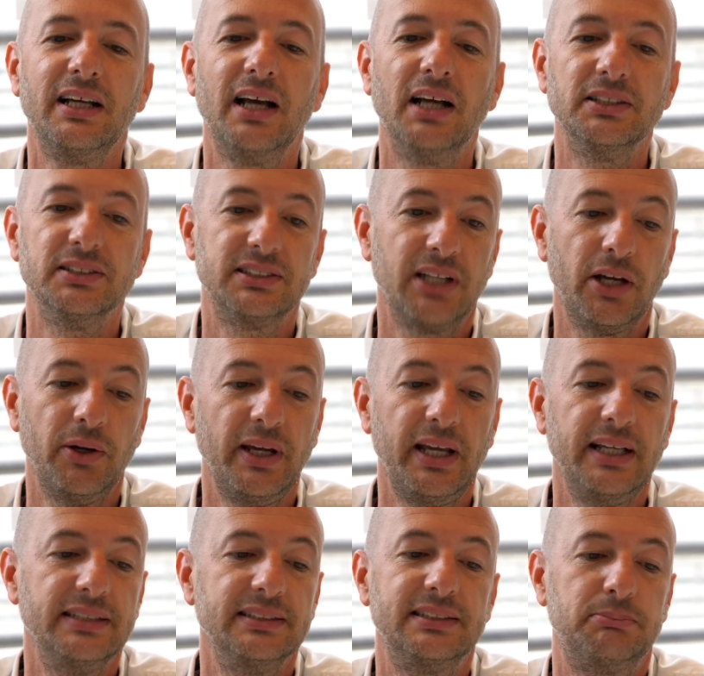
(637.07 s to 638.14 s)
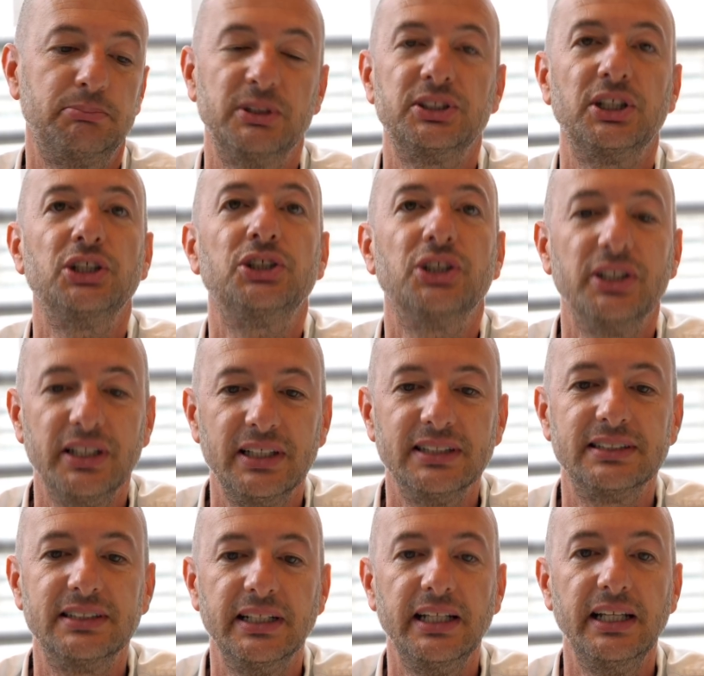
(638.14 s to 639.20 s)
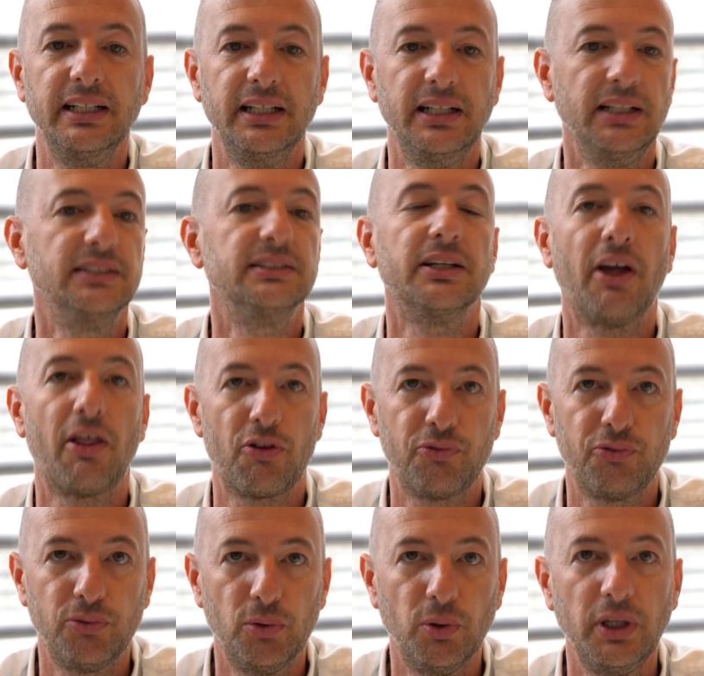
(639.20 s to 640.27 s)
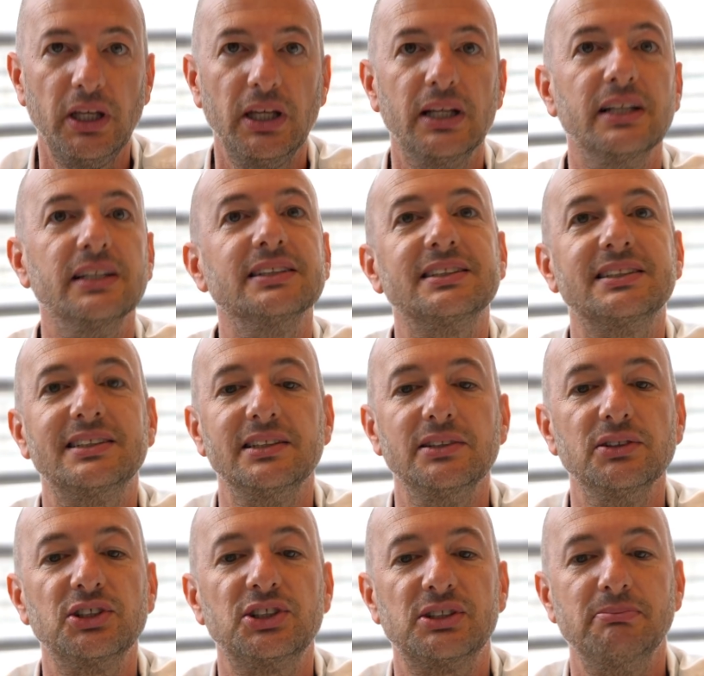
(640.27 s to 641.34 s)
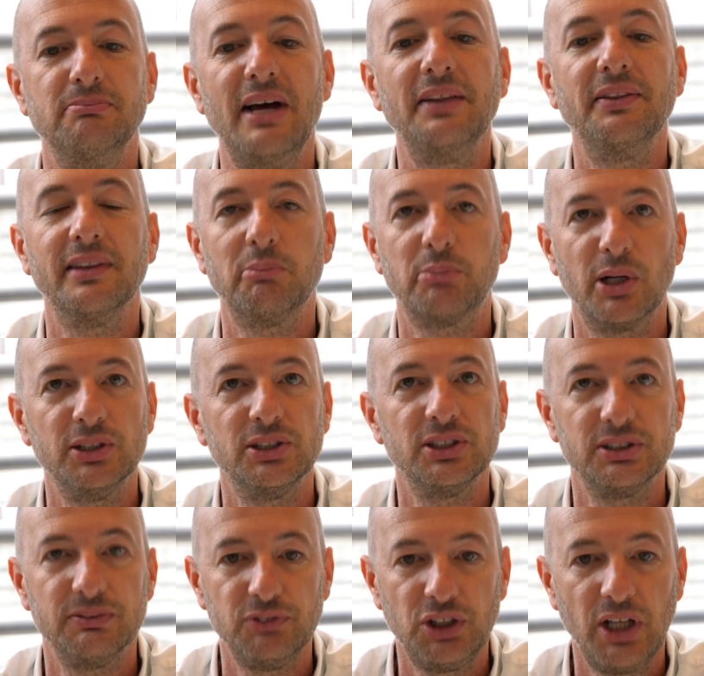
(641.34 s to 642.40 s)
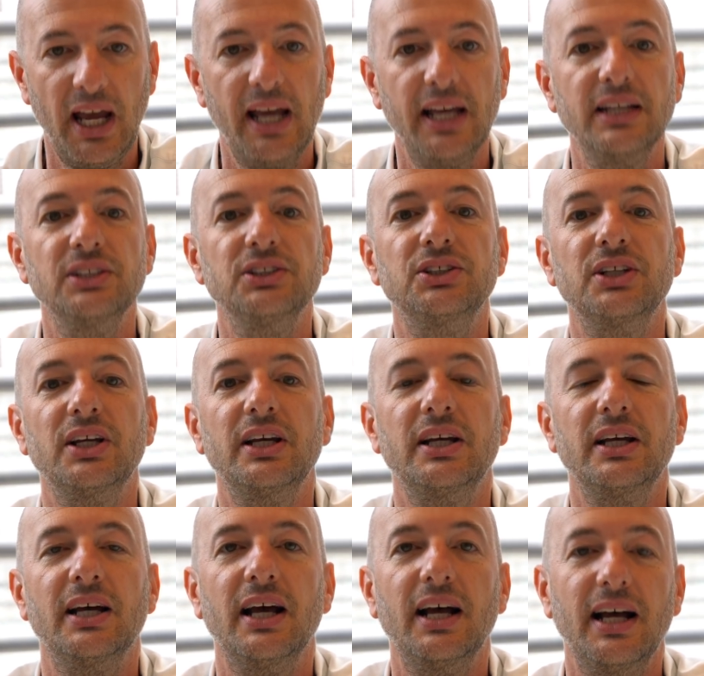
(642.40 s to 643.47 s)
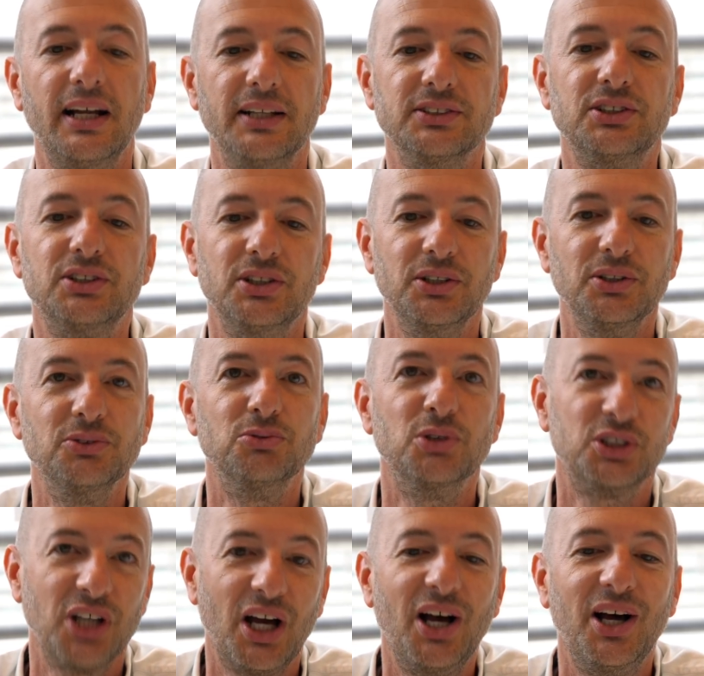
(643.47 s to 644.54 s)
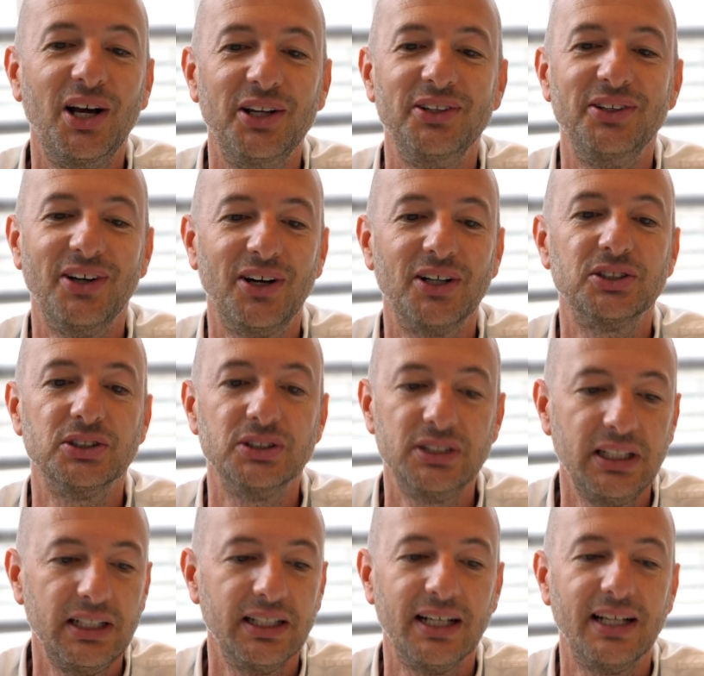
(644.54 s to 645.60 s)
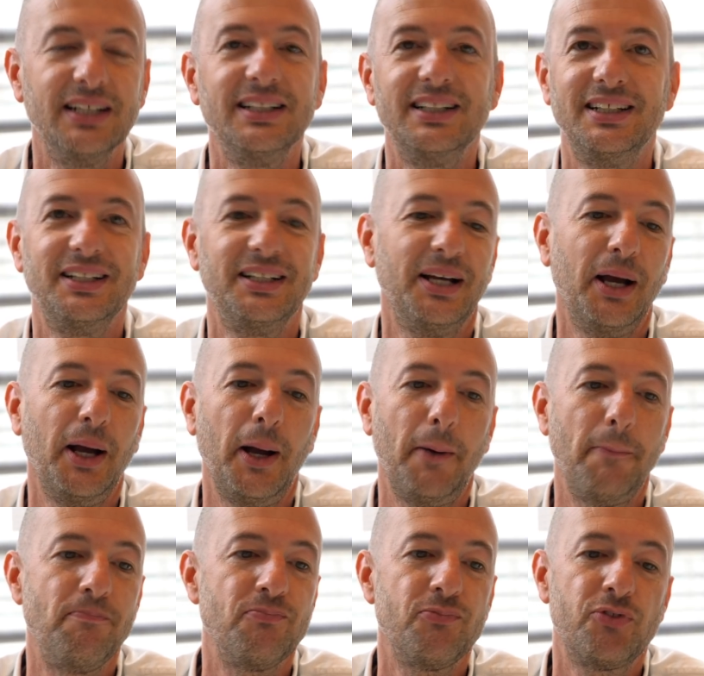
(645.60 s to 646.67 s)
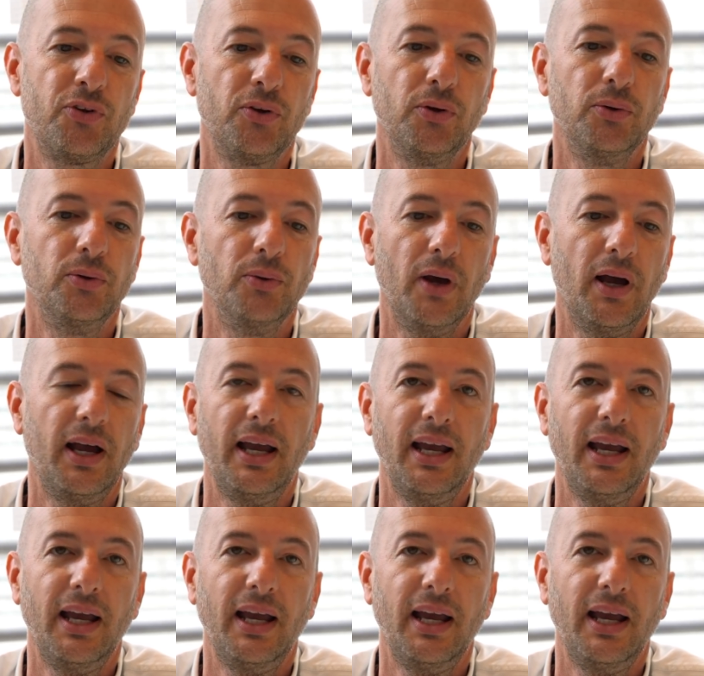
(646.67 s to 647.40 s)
And so his position is that he needs another 4 years to cement the process of change and to return Argentina to